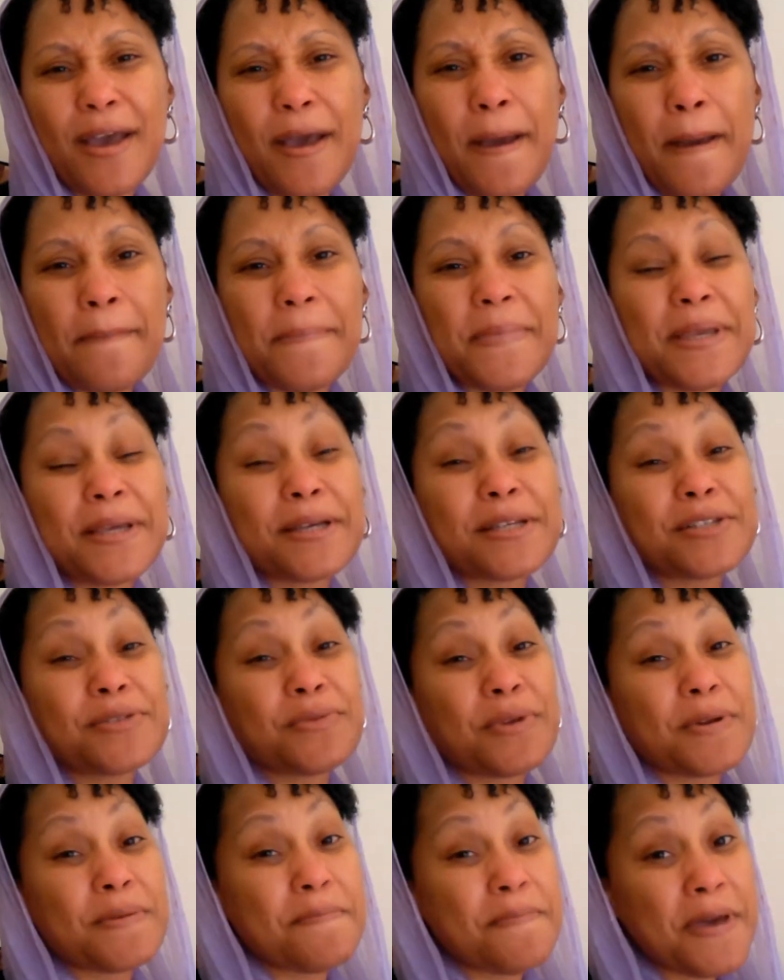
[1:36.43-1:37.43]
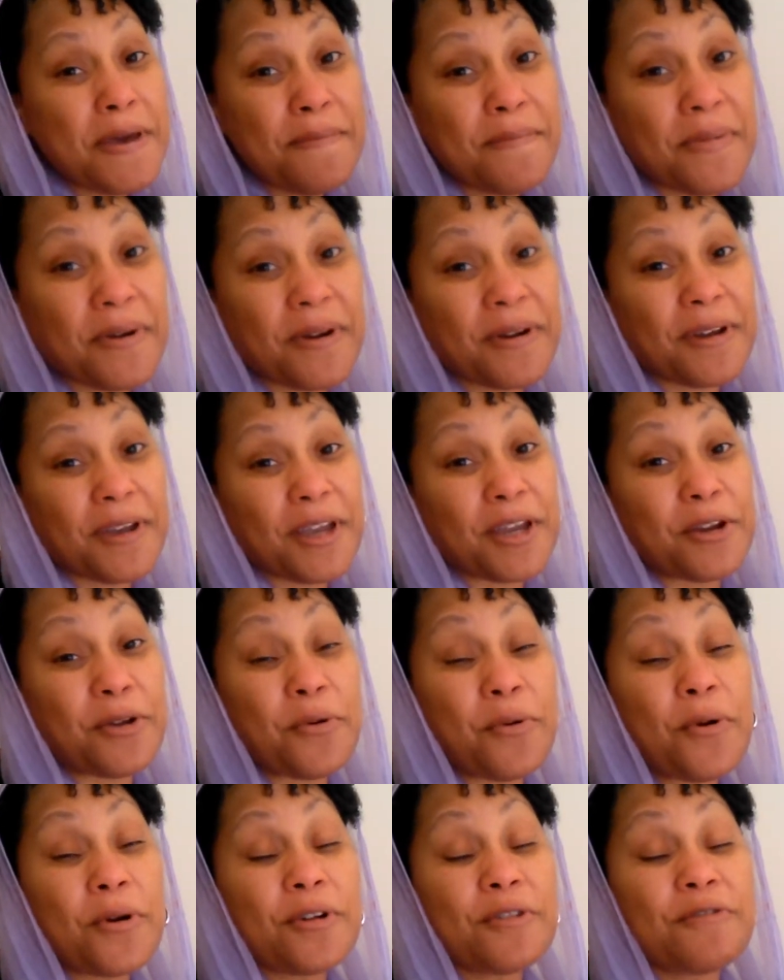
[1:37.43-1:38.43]
Because remember, in
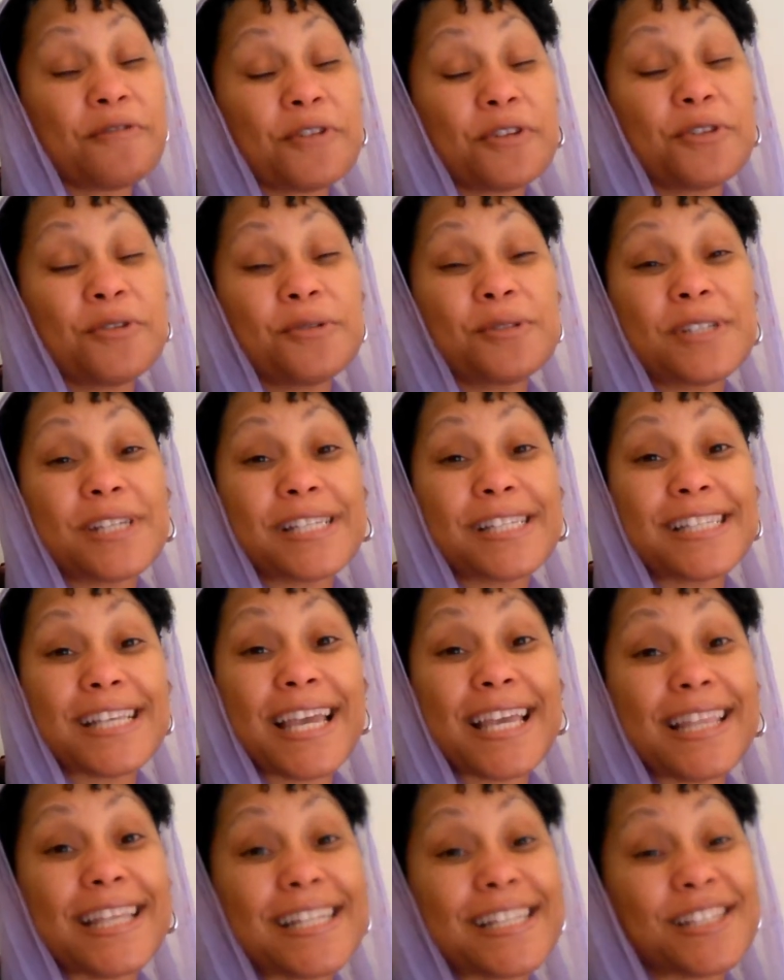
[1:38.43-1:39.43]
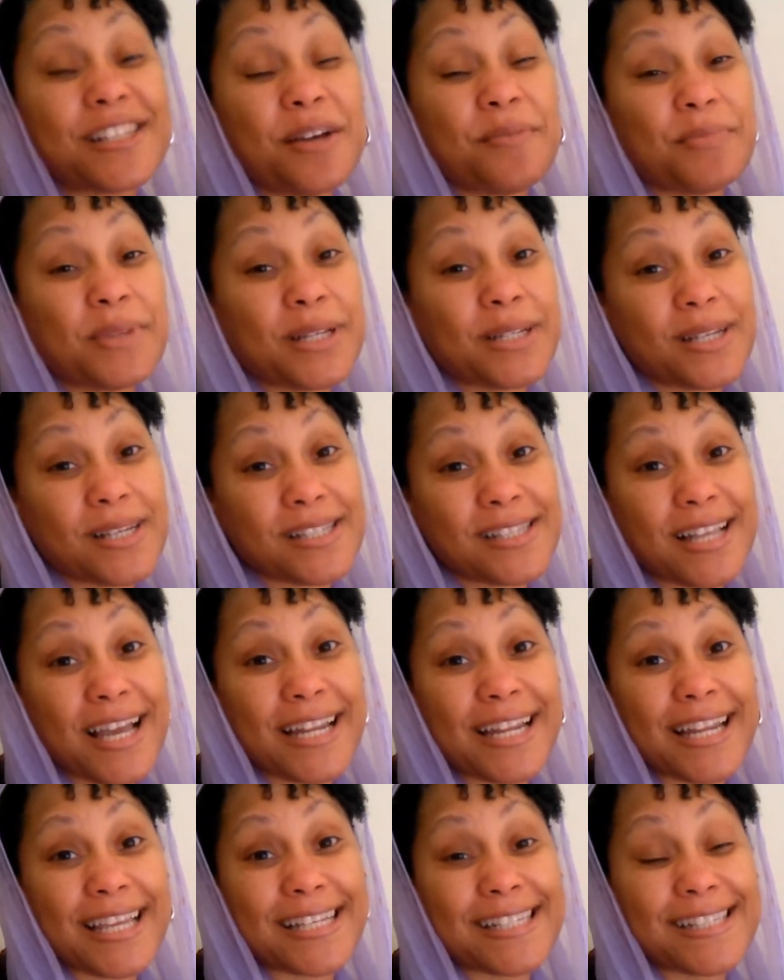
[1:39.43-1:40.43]
order for you to say that something does not
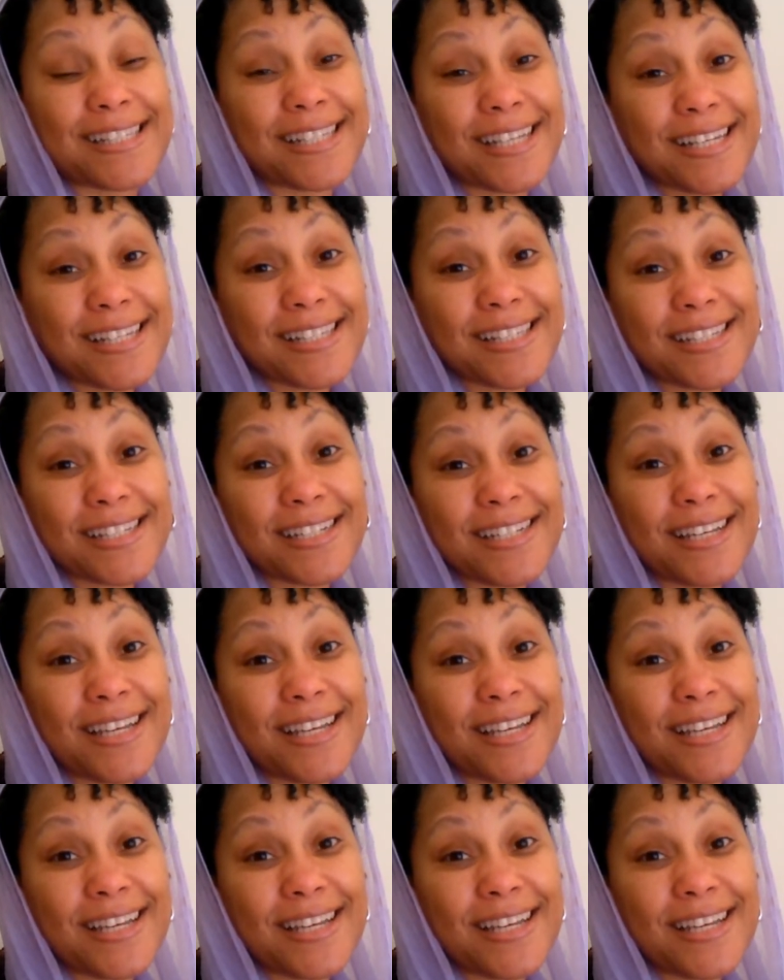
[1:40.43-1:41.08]
exist,